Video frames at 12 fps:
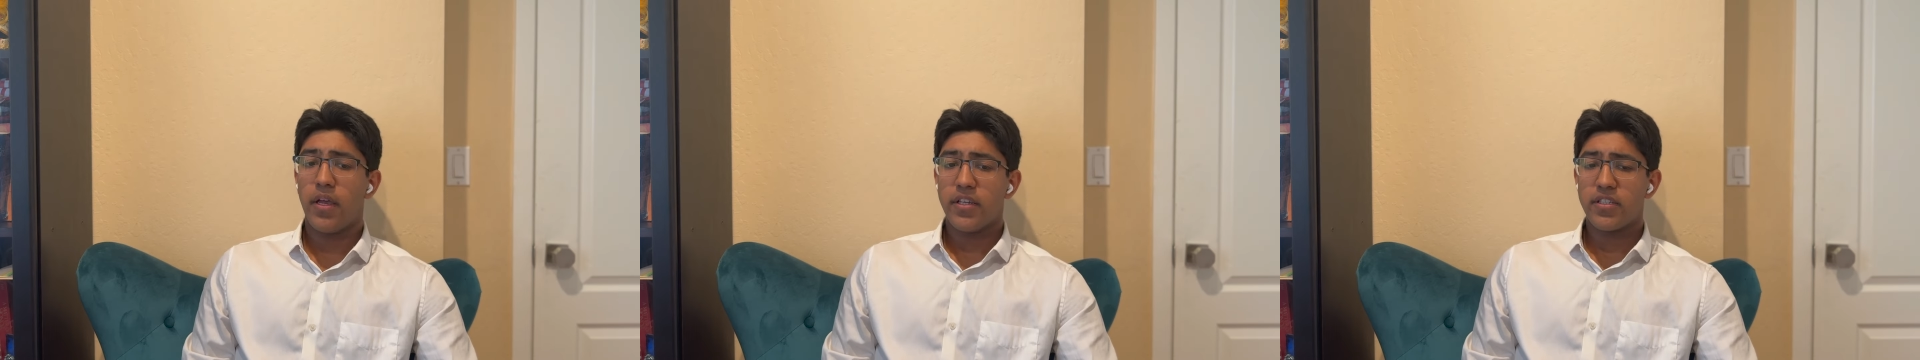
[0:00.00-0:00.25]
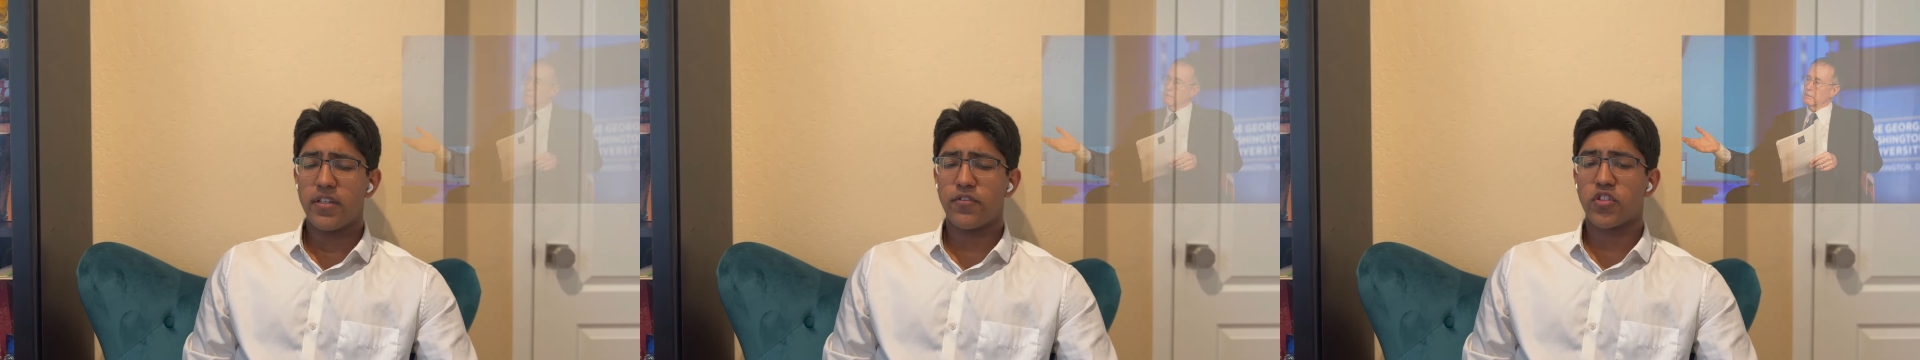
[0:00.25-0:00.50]

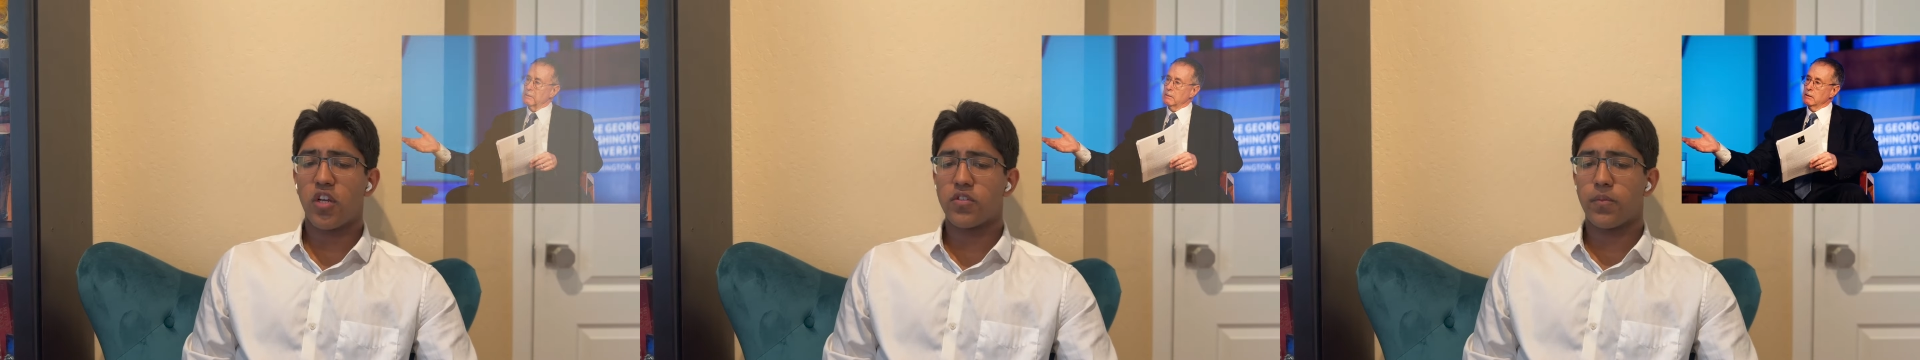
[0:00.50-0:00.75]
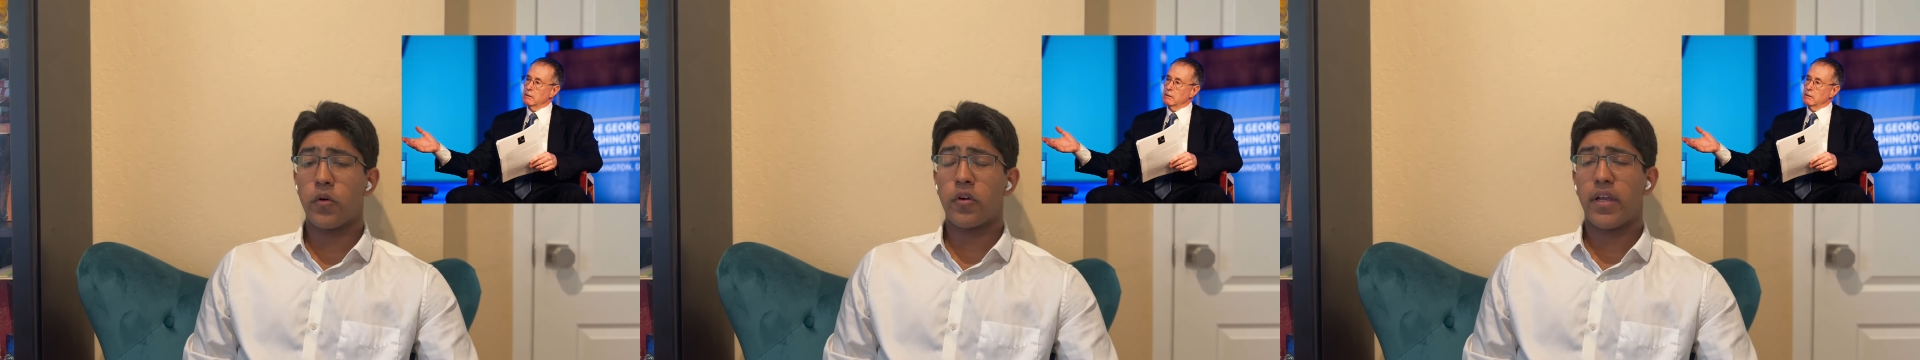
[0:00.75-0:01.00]
Stephen
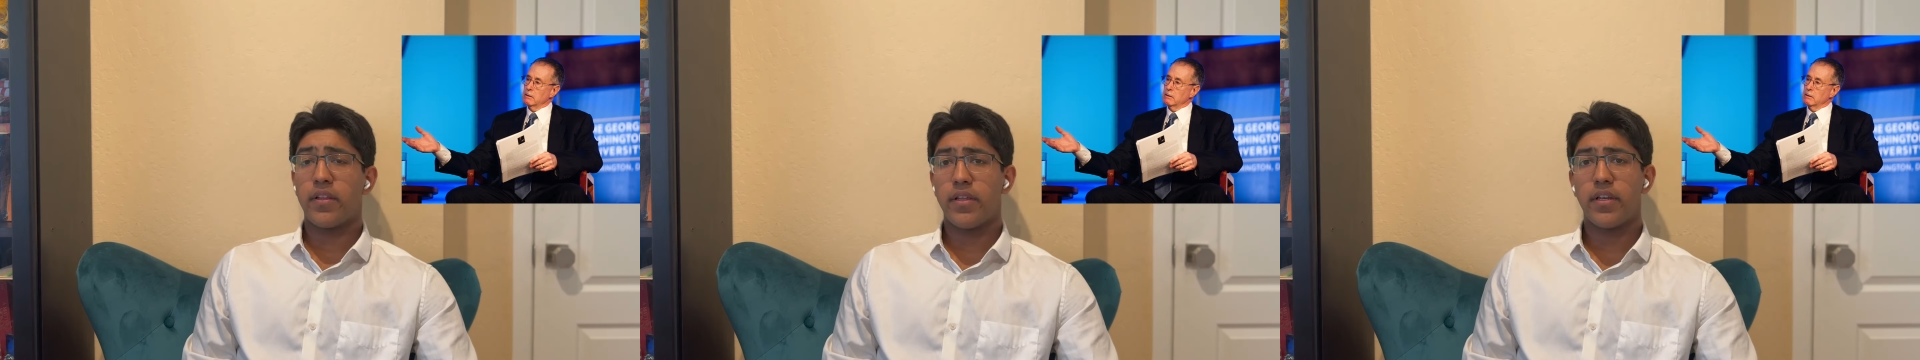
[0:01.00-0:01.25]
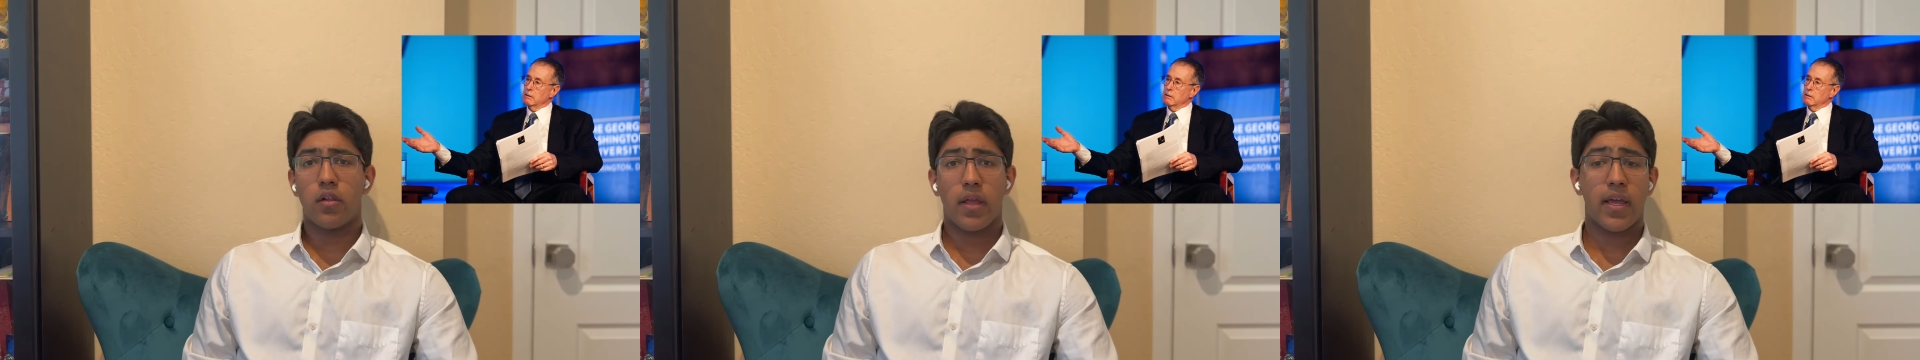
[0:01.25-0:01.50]
Saltzburg, a
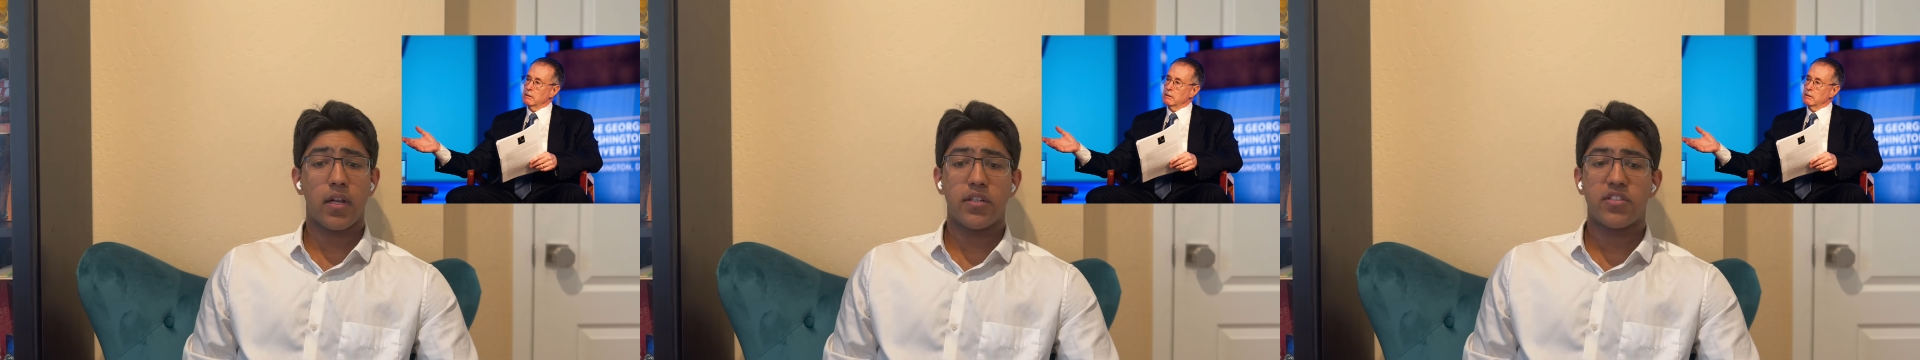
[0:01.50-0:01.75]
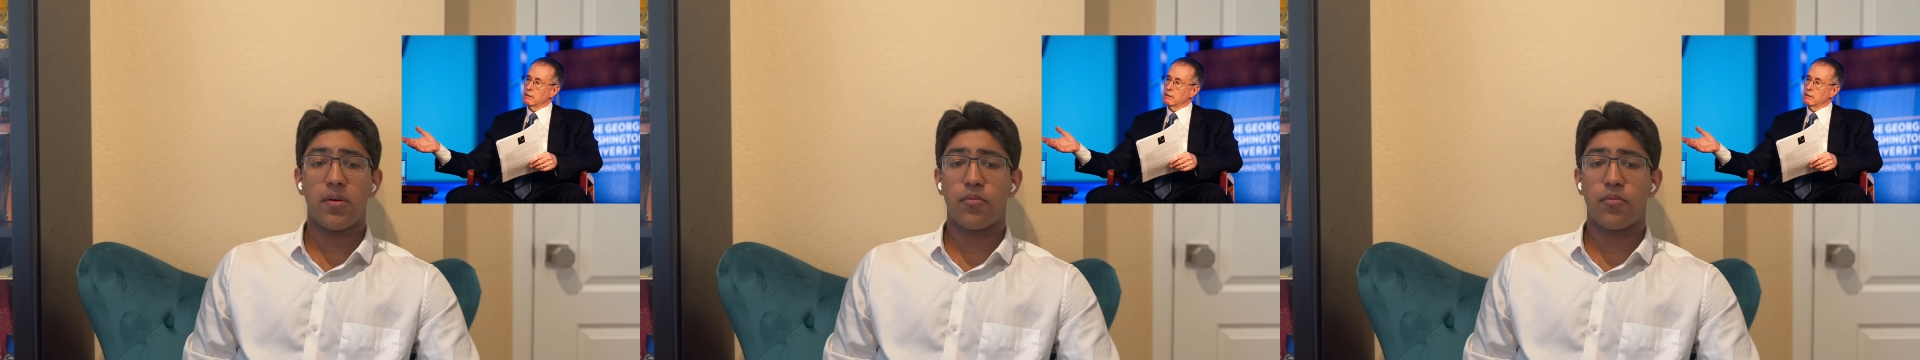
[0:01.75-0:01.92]
legal analyst and